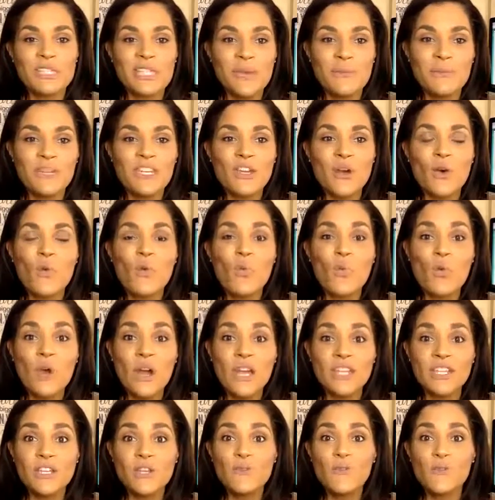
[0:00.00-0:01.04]
Let me know
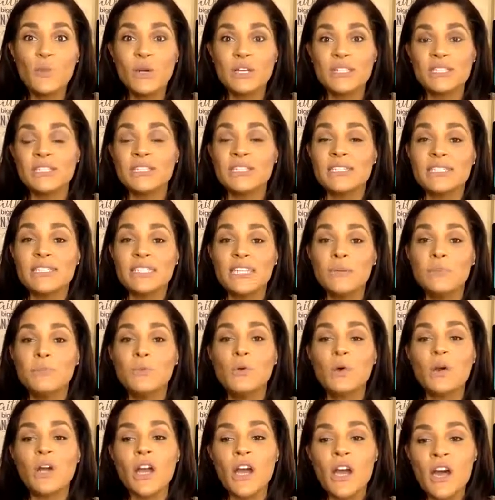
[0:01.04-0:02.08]
what you want to see
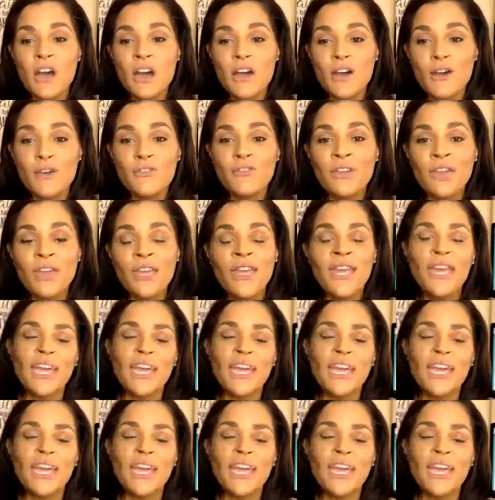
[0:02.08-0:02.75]
more of.